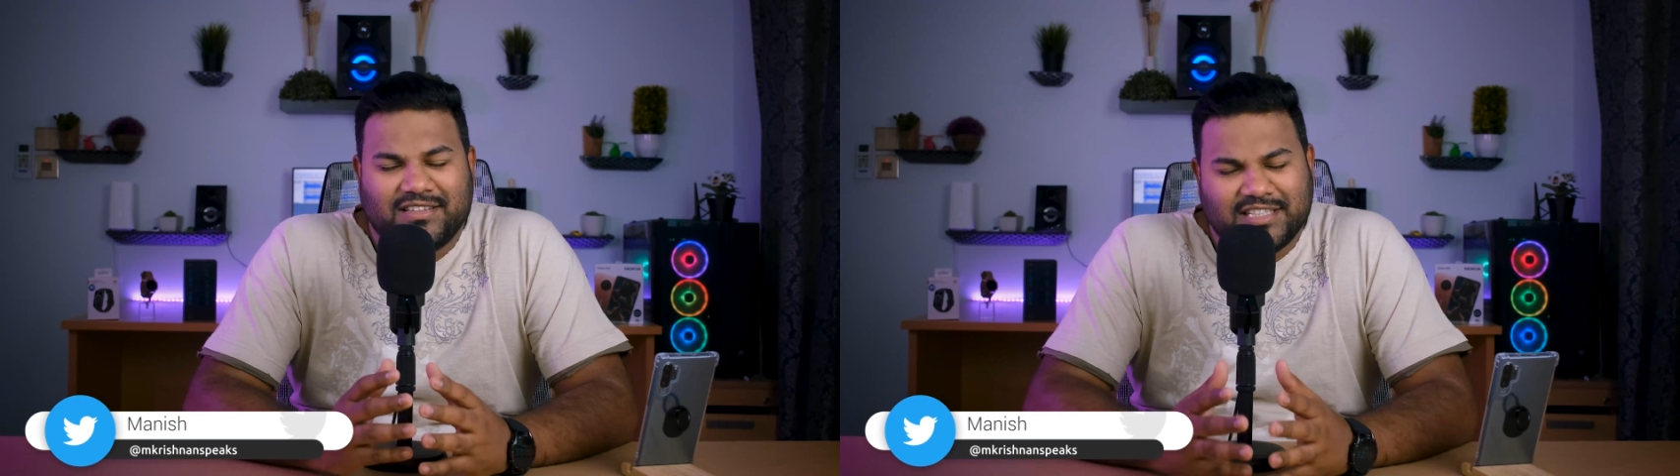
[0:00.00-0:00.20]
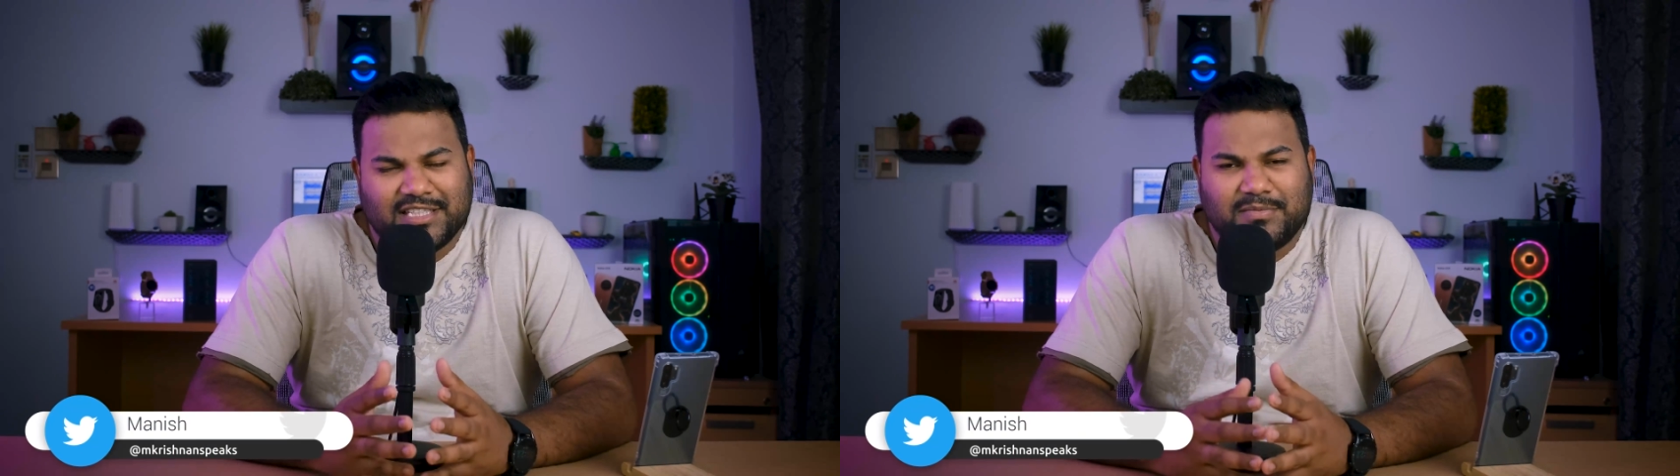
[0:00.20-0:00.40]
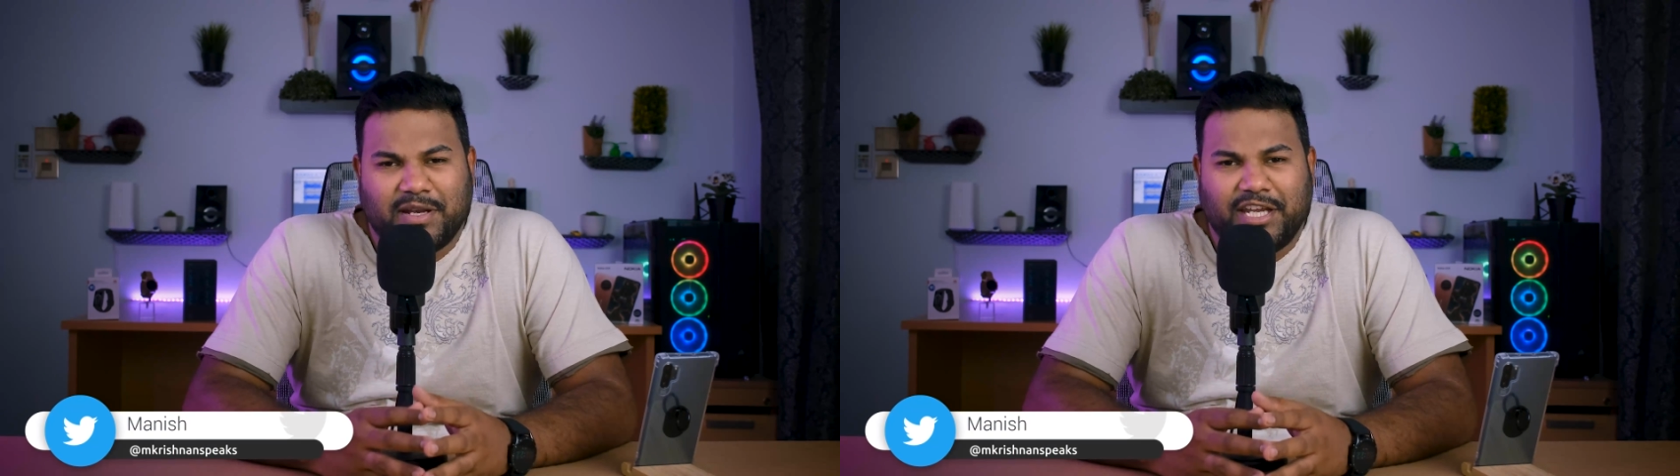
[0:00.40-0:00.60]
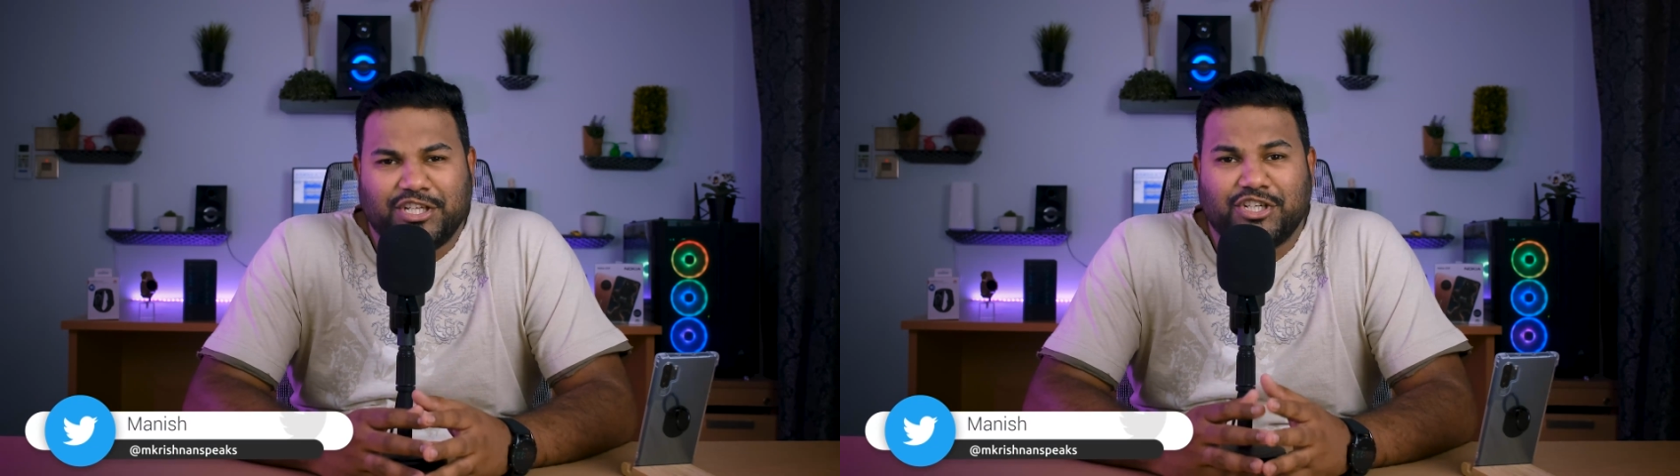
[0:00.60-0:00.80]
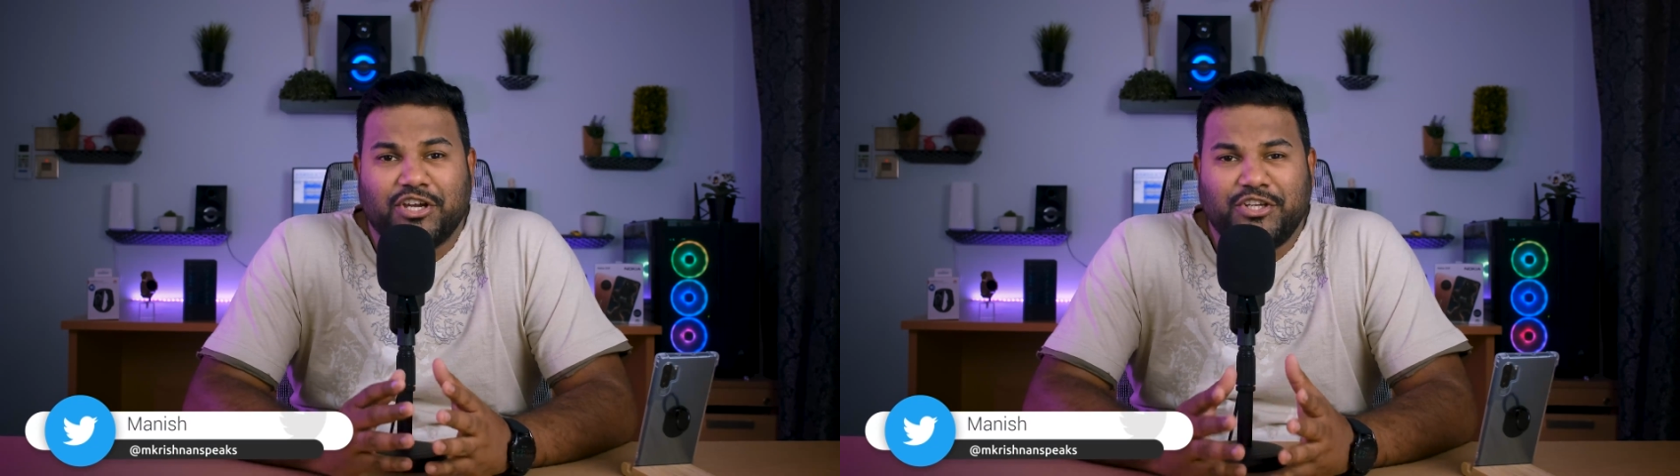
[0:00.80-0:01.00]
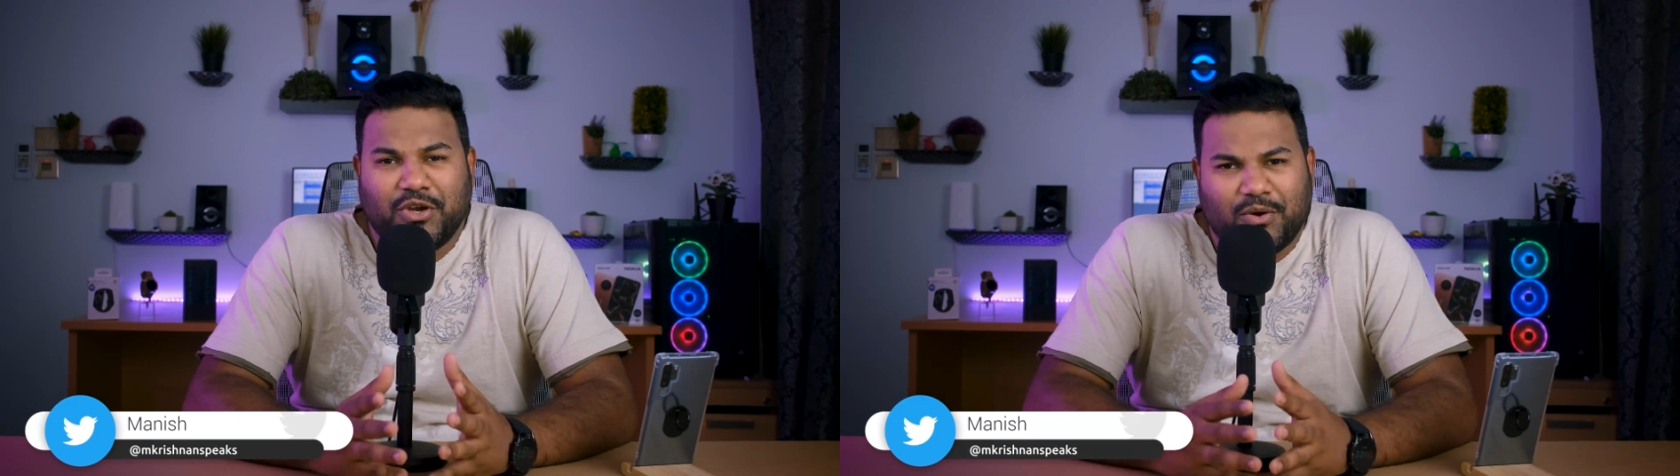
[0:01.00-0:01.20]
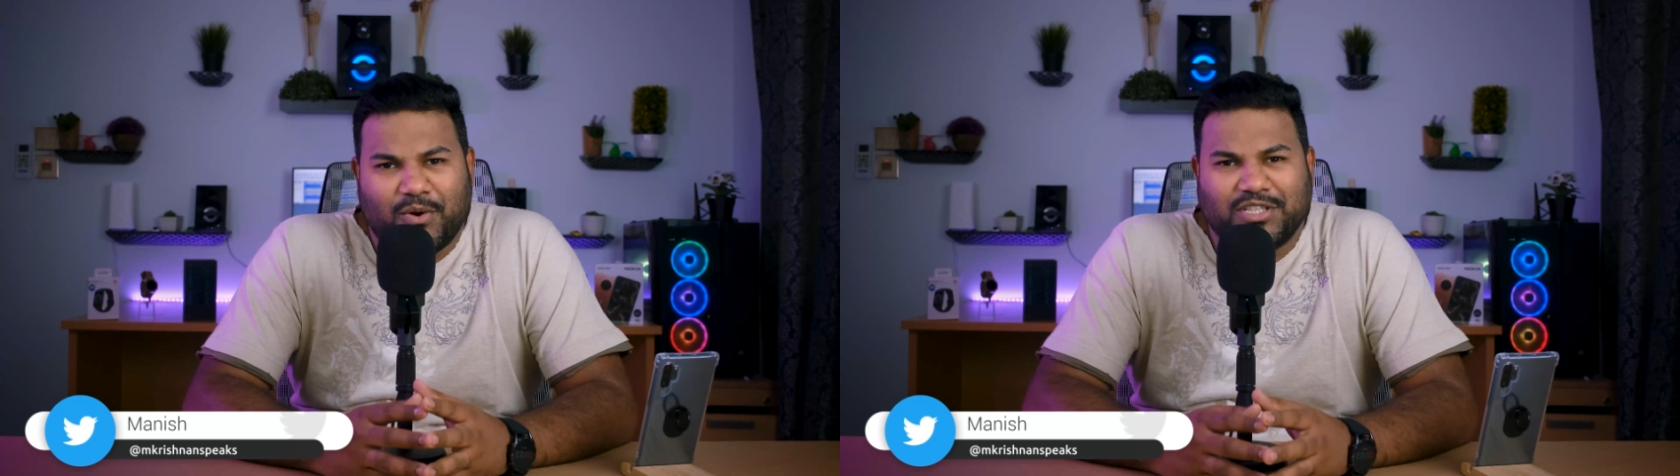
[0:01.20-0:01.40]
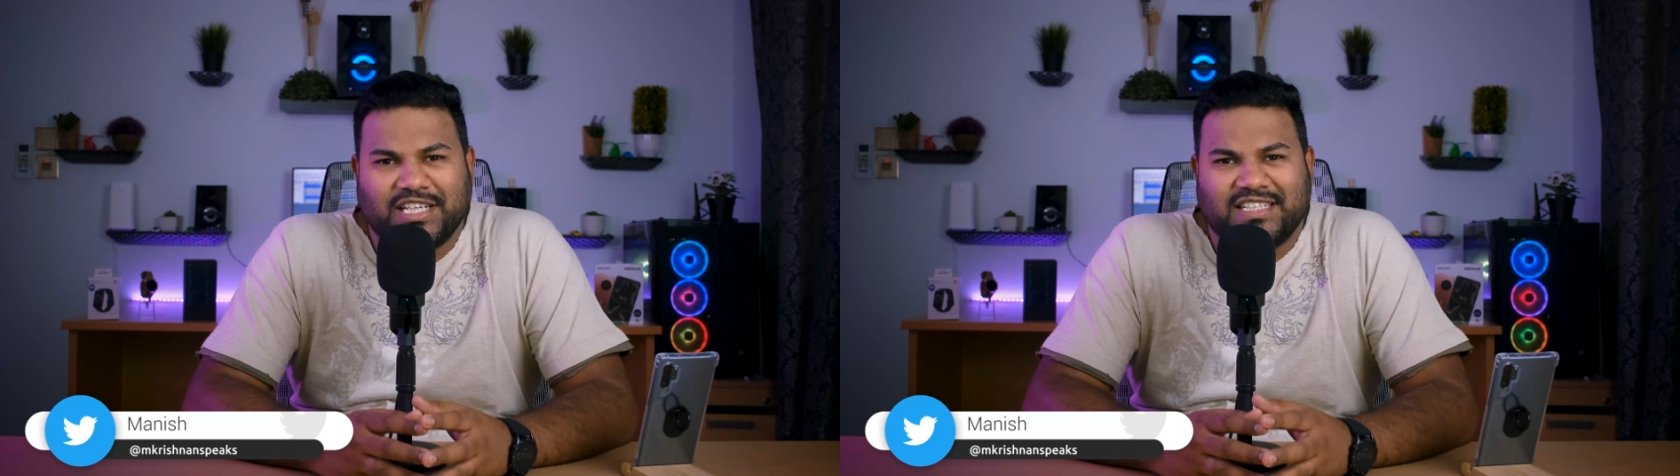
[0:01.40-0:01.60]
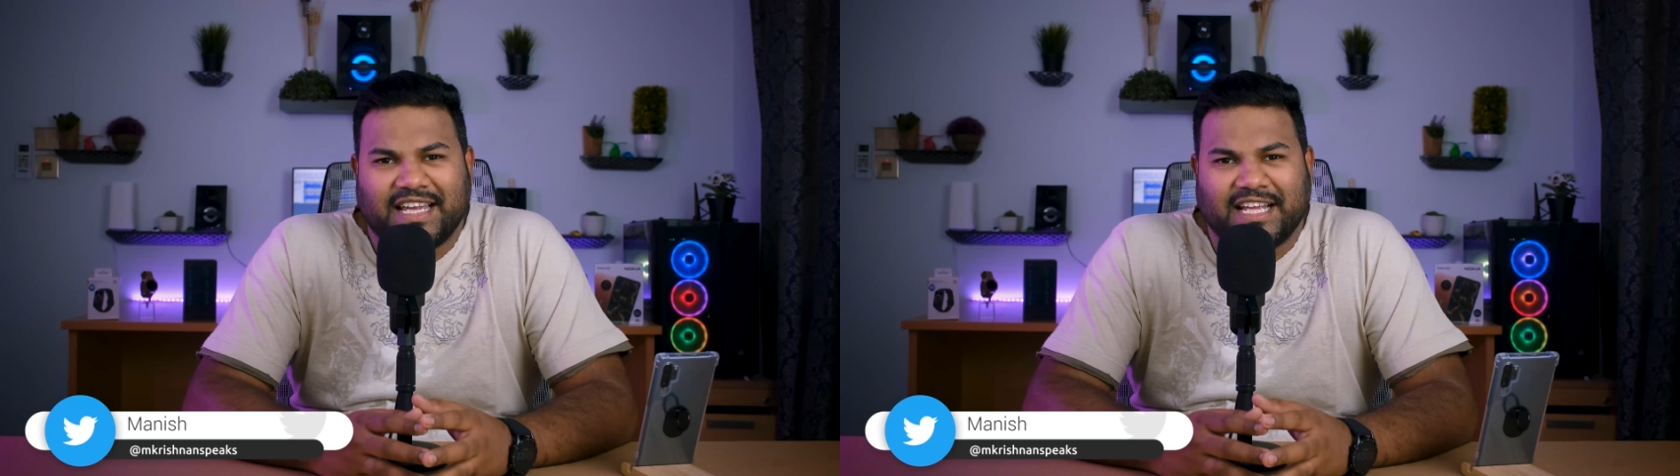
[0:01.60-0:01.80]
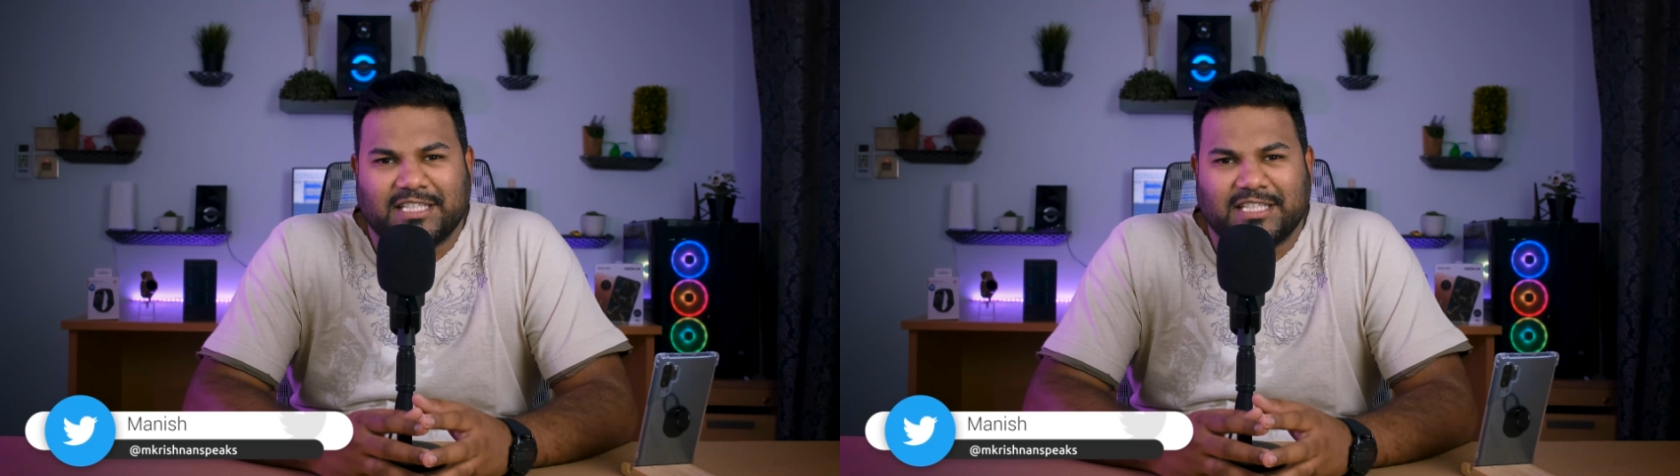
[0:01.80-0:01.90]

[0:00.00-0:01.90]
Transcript: This is Manish. You are watching Tech